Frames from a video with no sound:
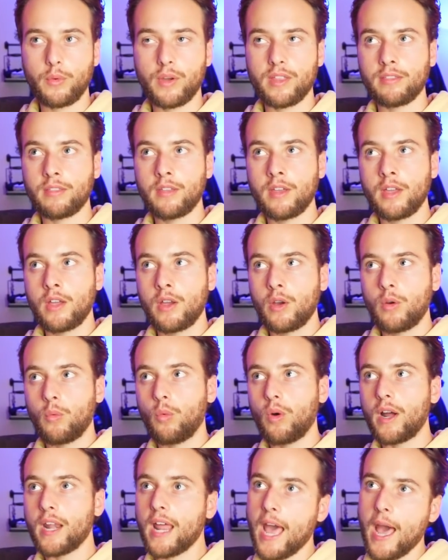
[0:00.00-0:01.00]
with
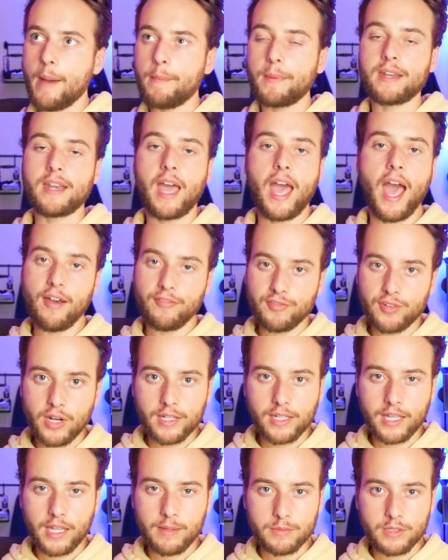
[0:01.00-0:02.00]
what happened after
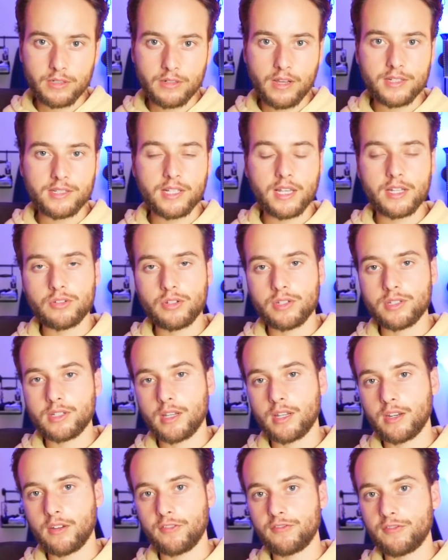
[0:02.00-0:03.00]
I came to Los Angeles
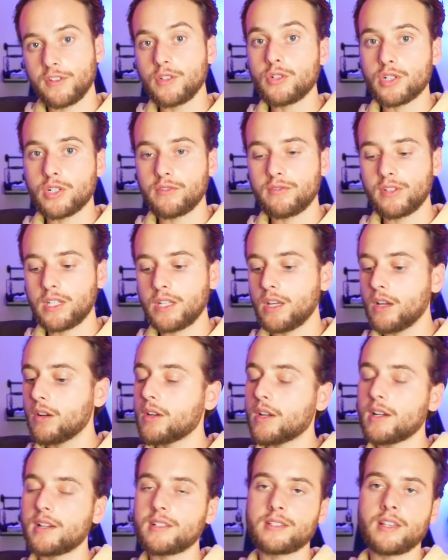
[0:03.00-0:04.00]
in a future video
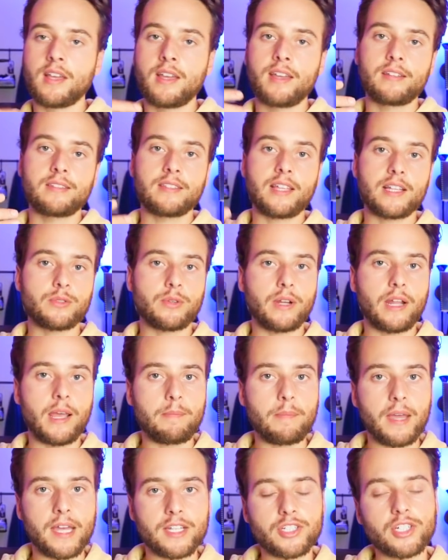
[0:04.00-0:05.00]
because that's when I
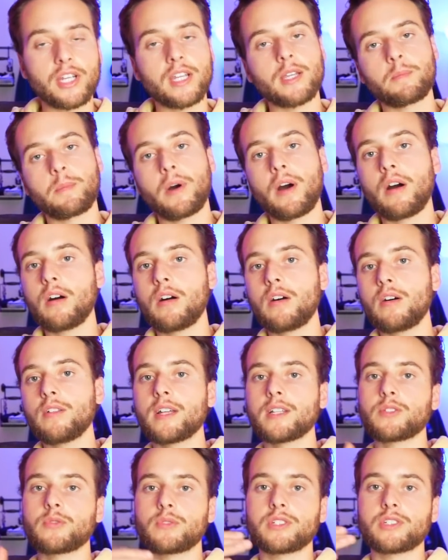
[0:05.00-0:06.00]
met Jake Paul.
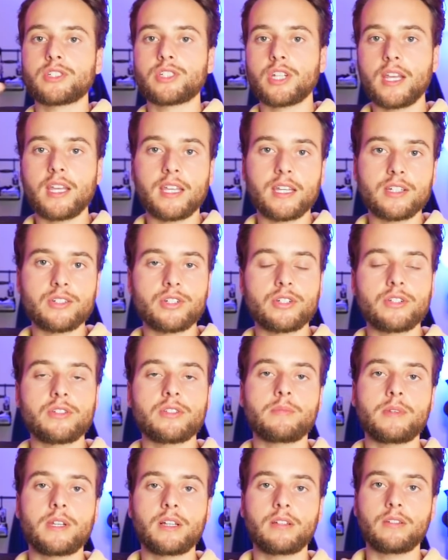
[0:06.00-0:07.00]
That's when Jake
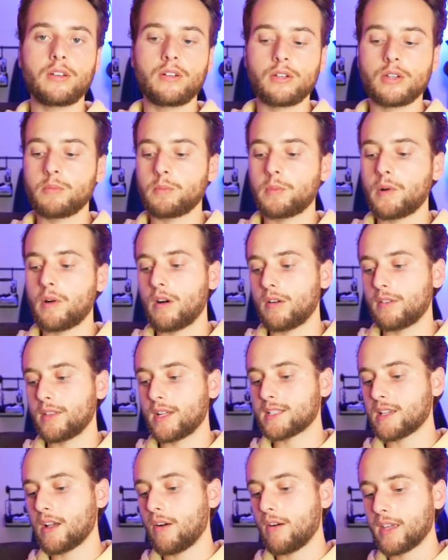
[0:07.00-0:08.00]
introduced me to Logan Paul.
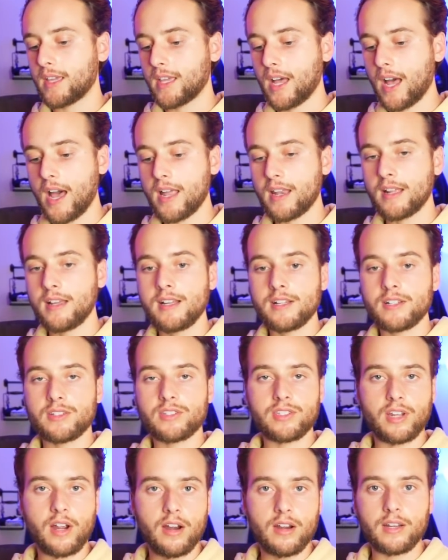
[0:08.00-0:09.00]
That's how I got
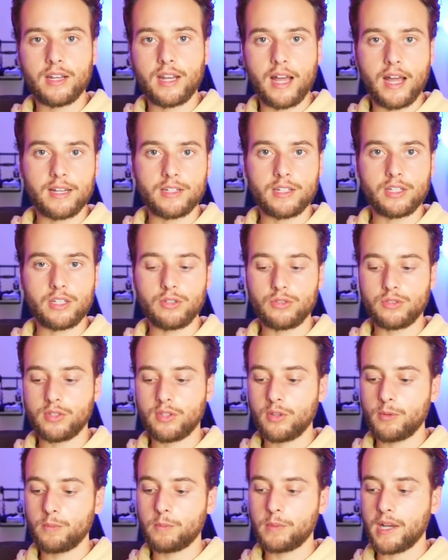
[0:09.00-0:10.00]
started onto
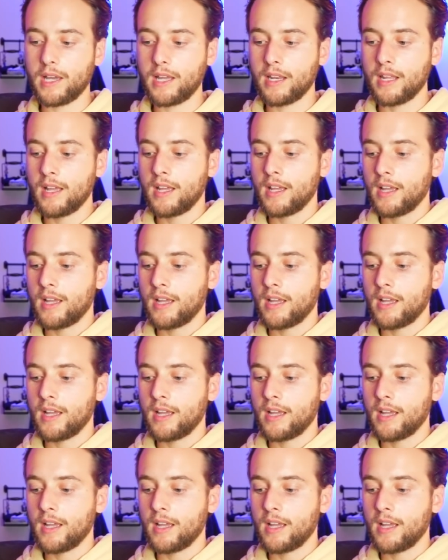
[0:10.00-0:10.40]
YouTube. But